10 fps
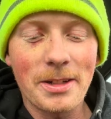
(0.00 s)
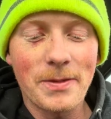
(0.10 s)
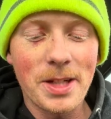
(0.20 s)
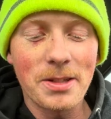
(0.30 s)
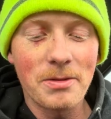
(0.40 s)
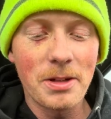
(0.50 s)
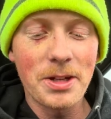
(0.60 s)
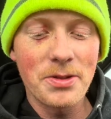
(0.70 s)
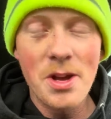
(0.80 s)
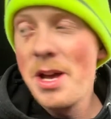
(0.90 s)
10
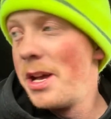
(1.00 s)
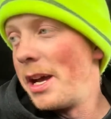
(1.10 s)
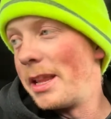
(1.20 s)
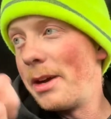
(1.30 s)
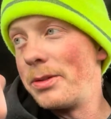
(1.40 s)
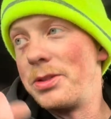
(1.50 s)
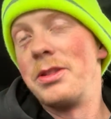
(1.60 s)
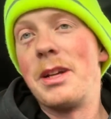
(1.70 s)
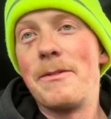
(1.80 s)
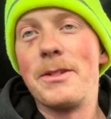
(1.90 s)
degrees, and that was
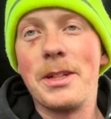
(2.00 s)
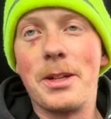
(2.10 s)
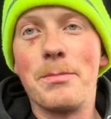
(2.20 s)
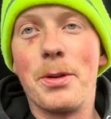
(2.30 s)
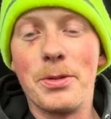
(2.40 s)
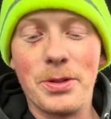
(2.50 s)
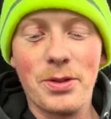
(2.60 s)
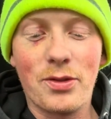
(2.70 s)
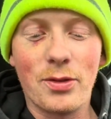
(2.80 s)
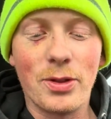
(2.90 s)
definitely a good
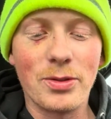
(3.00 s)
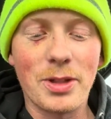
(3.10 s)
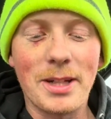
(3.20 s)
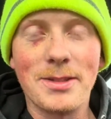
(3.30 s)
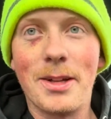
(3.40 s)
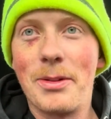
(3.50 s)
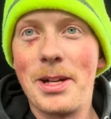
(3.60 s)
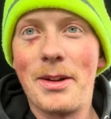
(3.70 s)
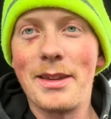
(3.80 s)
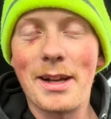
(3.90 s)
purchase for those nights. That way I
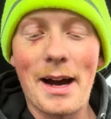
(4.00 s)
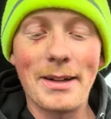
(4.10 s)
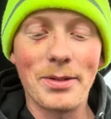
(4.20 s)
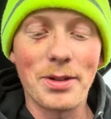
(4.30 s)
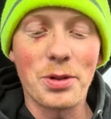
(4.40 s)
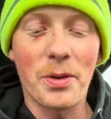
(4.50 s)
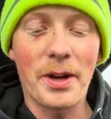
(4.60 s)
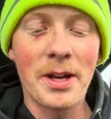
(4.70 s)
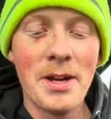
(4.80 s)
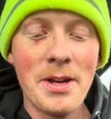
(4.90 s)
don't have to idle the truck,
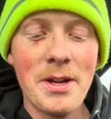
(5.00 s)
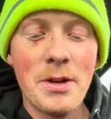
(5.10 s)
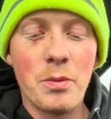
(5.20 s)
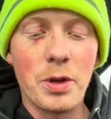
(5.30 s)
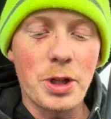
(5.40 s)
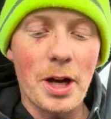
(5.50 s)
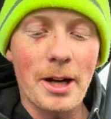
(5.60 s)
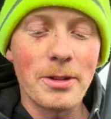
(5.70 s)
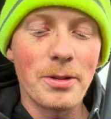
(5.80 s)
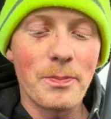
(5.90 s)
which
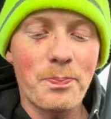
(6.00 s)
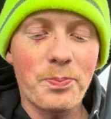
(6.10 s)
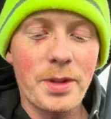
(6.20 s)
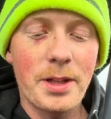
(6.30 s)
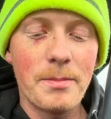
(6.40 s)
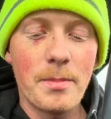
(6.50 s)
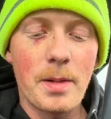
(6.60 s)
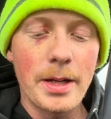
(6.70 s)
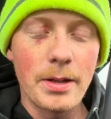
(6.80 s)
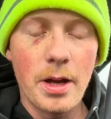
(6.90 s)
I know
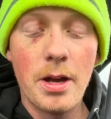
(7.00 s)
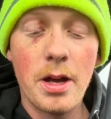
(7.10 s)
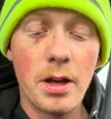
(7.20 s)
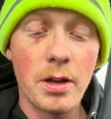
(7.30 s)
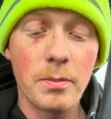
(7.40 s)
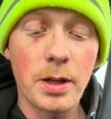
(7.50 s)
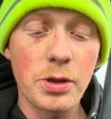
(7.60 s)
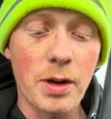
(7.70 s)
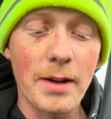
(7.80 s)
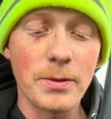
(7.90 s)
my
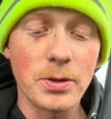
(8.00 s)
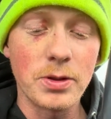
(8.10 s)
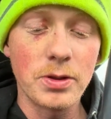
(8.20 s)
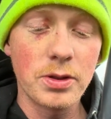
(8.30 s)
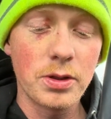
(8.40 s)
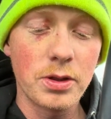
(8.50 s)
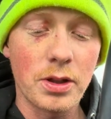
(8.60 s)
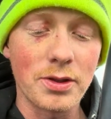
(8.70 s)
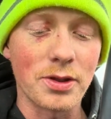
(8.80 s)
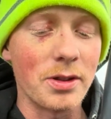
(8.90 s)
driver
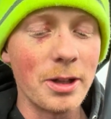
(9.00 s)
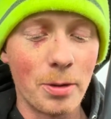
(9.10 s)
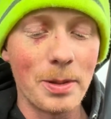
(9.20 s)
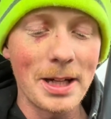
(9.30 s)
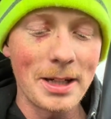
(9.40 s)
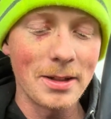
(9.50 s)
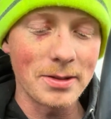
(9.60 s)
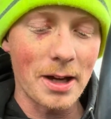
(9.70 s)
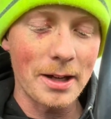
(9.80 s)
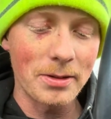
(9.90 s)
does a little bit. He
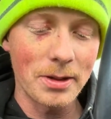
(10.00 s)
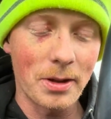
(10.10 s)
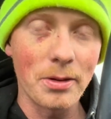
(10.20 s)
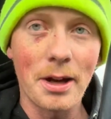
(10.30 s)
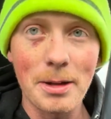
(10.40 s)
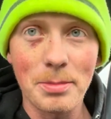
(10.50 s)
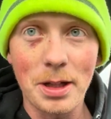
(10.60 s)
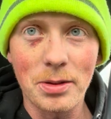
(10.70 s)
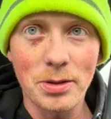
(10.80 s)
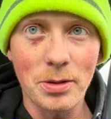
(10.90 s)
doesn't idle it all night, but
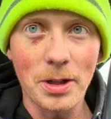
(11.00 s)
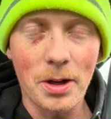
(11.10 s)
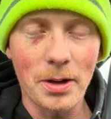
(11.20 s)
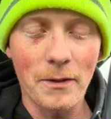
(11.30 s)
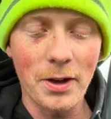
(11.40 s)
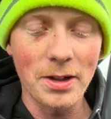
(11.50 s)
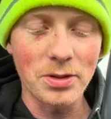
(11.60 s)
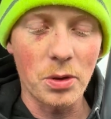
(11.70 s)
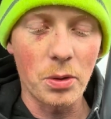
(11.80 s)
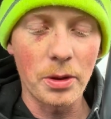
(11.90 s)
he'll turn it on if it gets
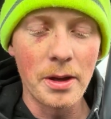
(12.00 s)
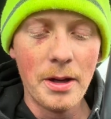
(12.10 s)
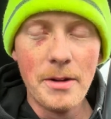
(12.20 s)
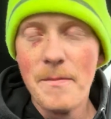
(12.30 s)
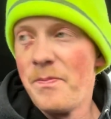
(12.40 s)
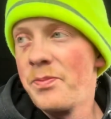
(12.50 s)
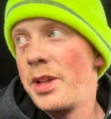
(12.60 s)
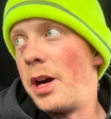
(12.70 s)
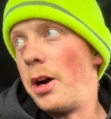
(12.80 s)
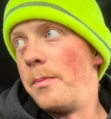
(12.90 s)
cold.
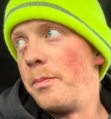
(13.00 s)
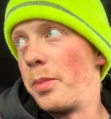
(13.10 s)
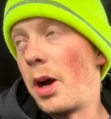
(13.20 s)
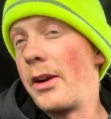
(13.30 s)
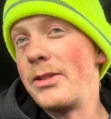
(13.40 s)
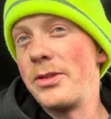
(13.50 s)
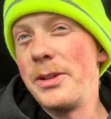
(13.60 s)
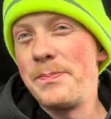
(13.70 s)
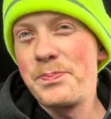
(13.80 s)
But honestly,